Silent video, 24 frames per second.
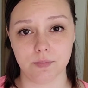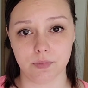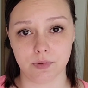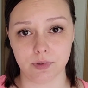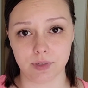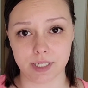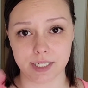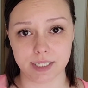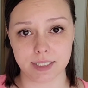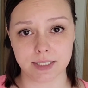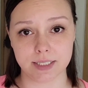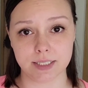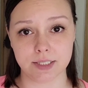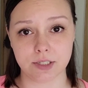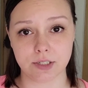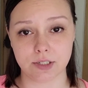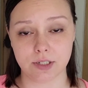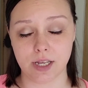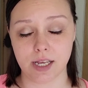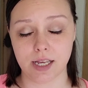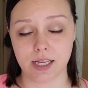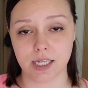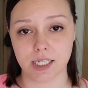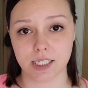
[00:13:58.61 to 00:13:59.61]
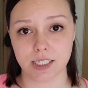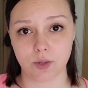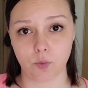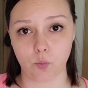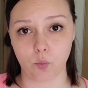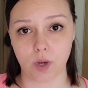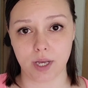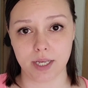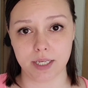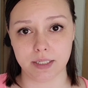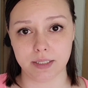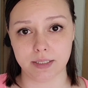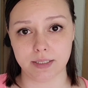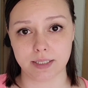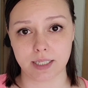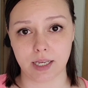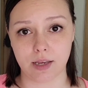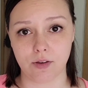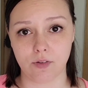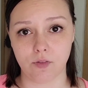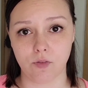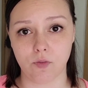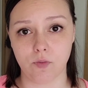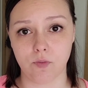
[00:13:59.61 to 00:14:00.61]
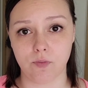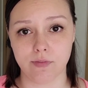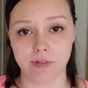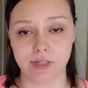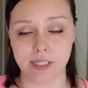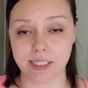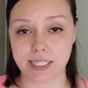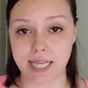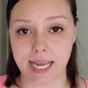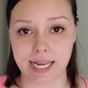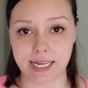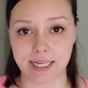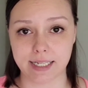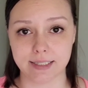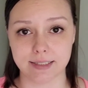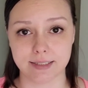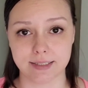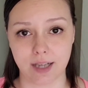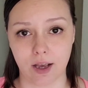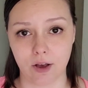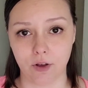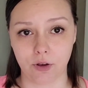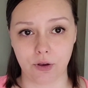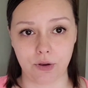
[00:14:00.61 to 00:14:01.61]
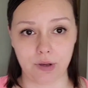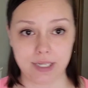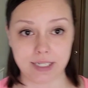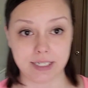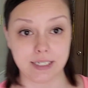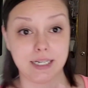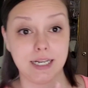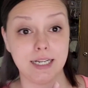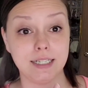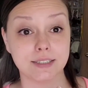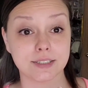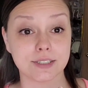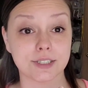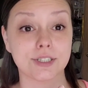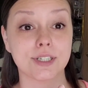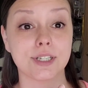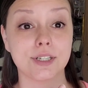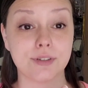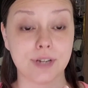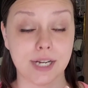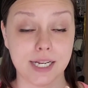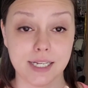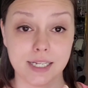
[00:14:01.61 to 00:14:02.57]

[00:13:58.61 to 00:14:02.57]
list was of the days, I'll go ahead and insert it